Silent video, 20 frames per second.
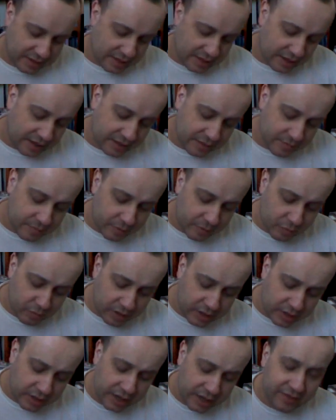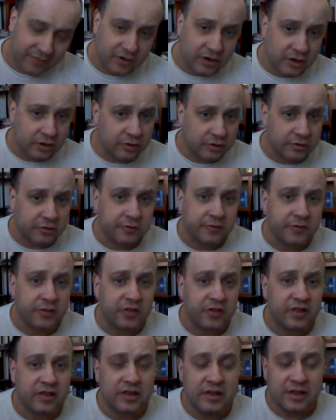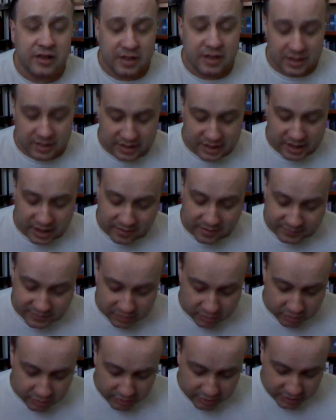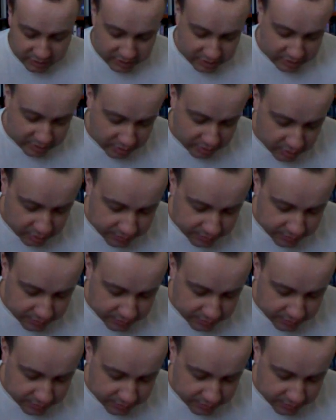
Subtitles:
that's my one Heaven and Earth that I have started.